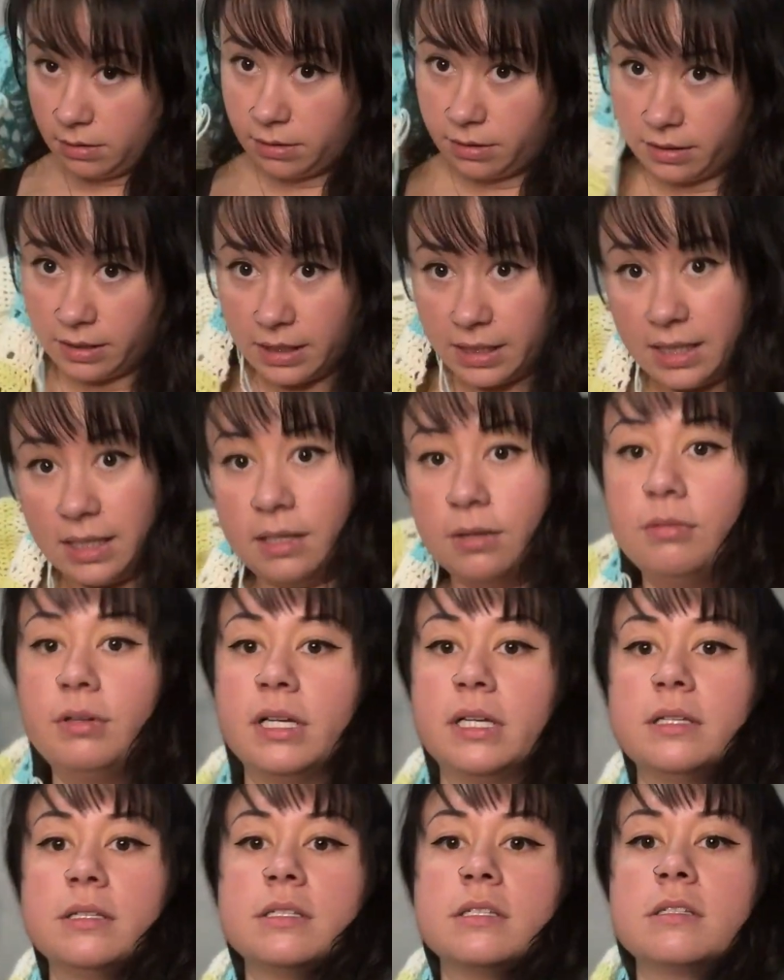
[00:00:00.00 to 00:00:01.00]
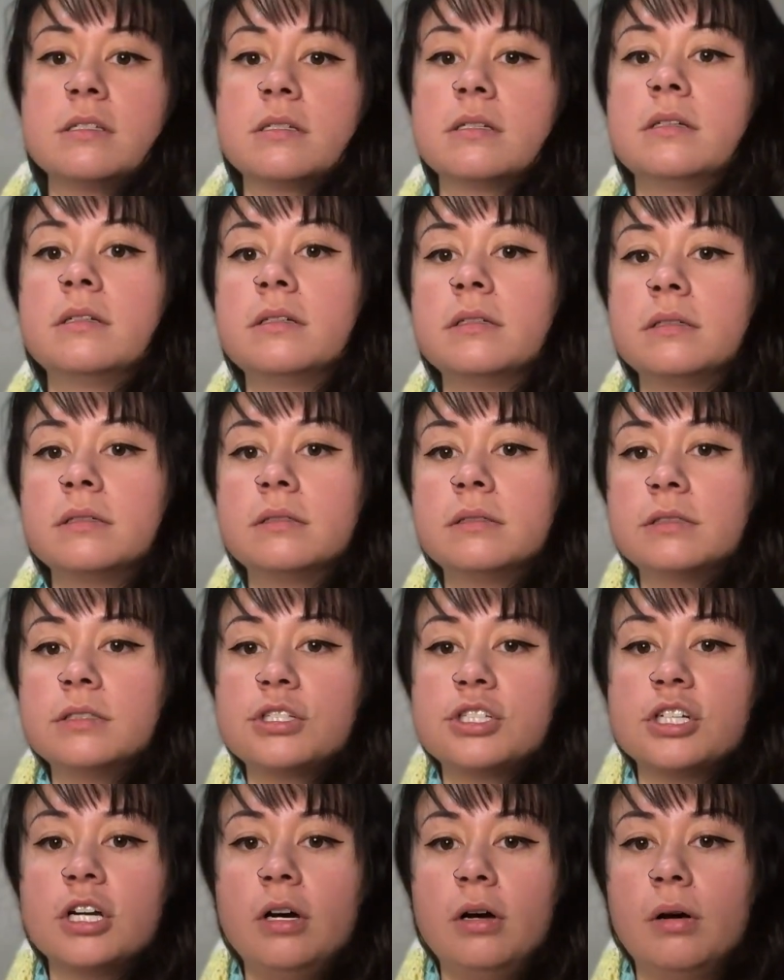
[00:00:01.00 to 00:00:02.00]
the cutest
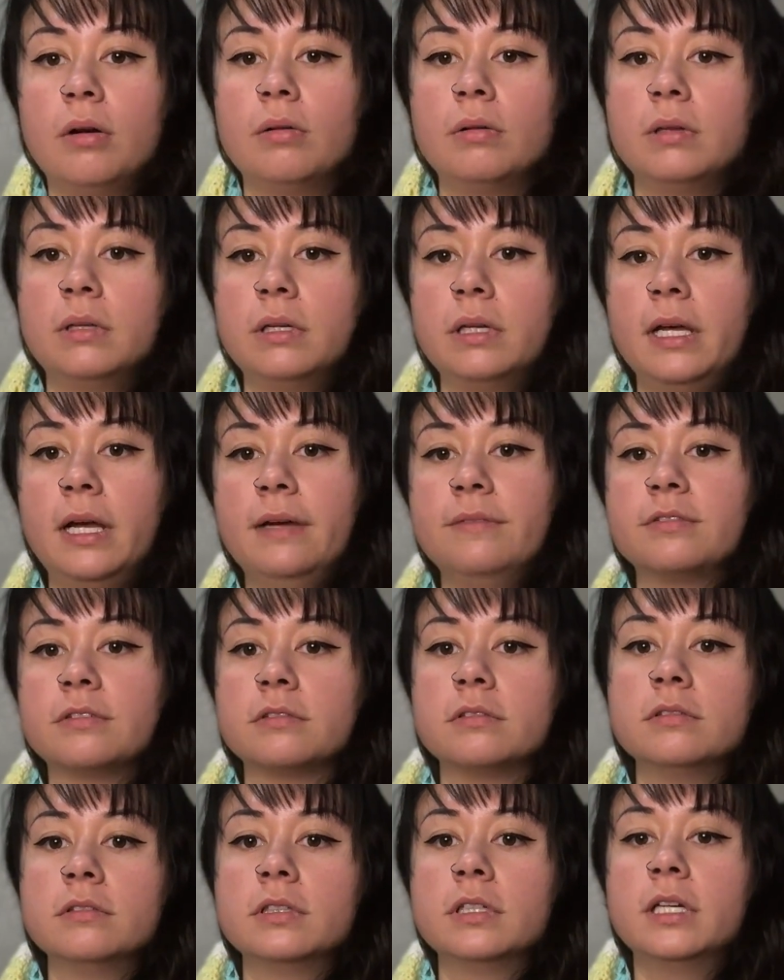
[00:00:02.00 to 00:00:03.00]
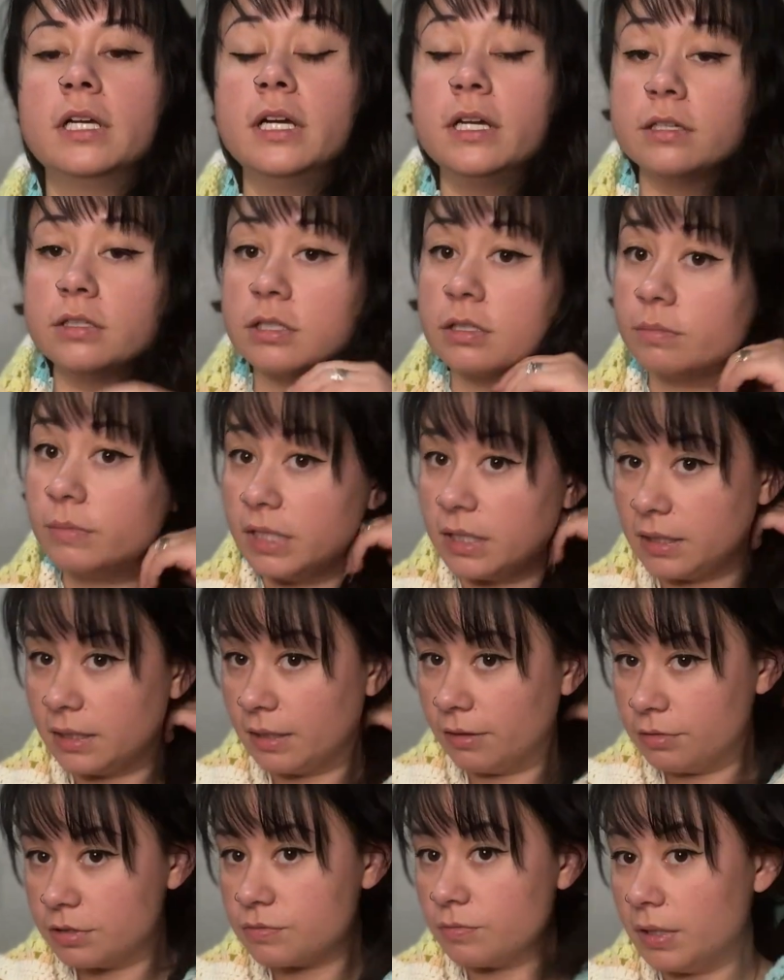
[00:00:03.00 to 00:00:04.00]
shawl ever.
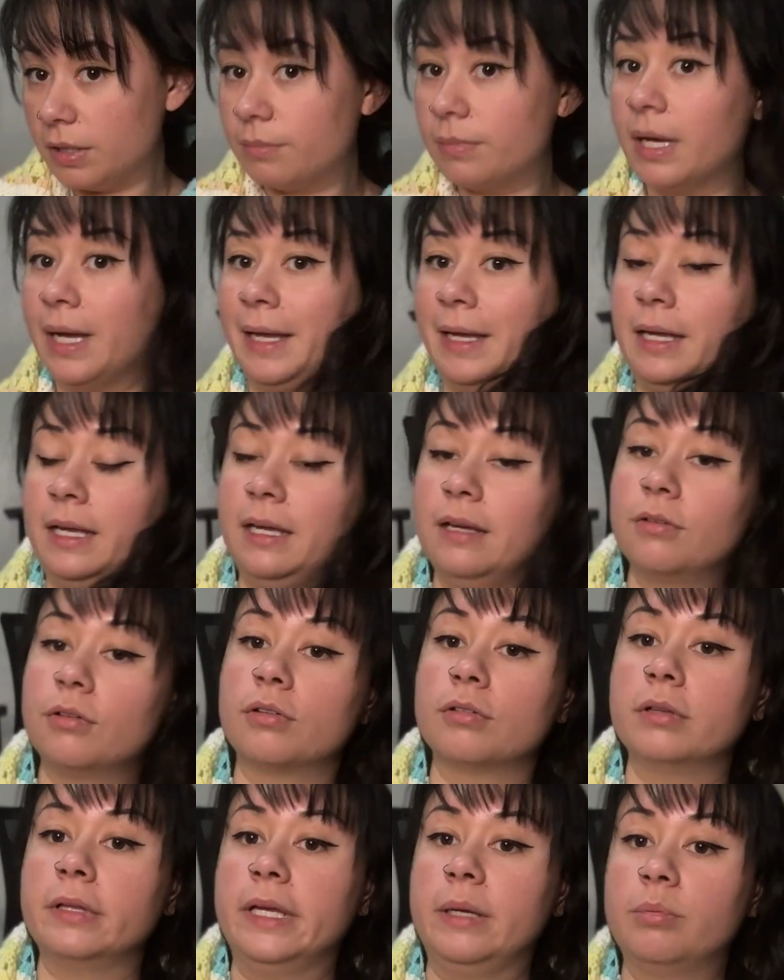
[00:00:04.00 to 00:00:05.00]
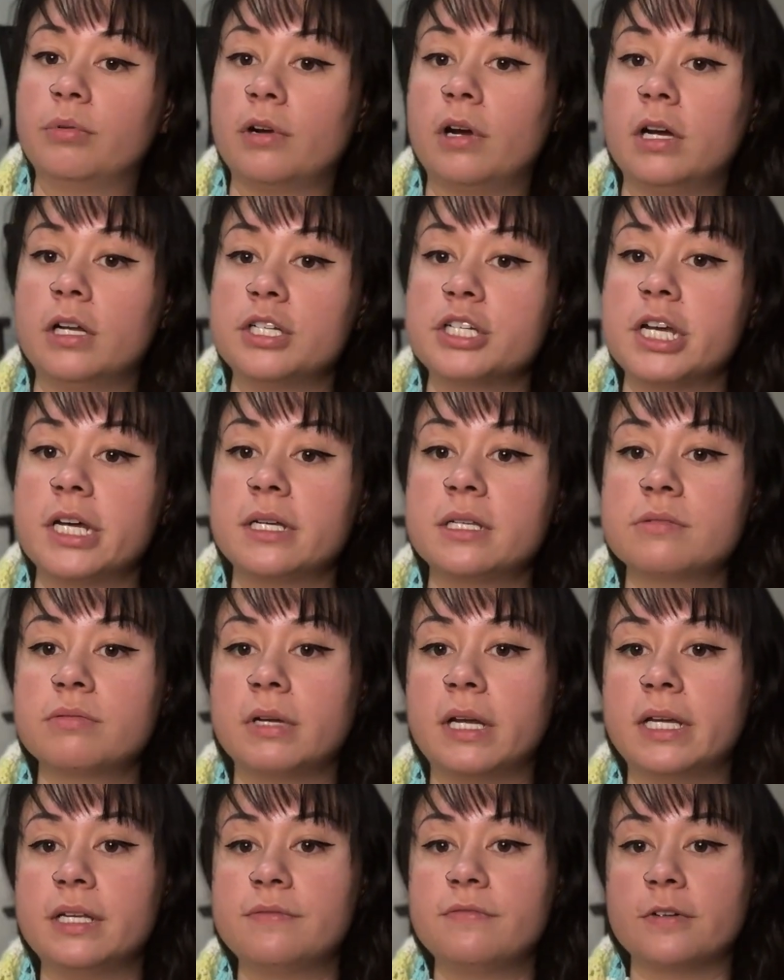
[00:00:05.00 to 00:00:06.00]
It was one of my early projects
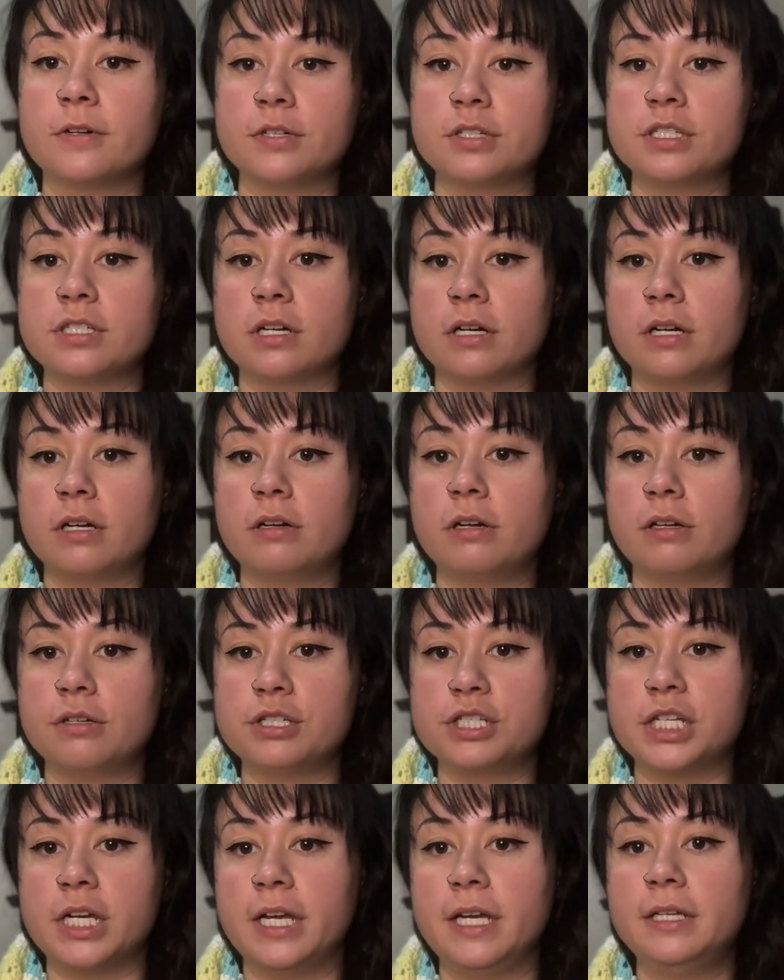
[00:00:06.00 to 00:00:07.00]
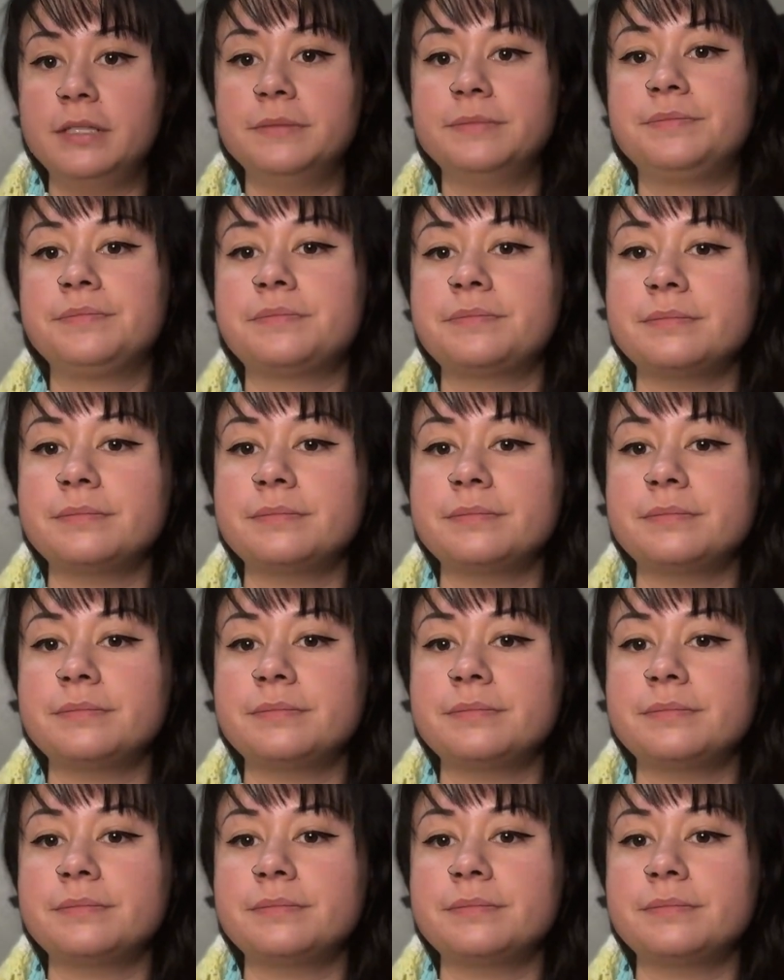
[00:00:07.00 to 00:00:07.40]
when I first started crocheting.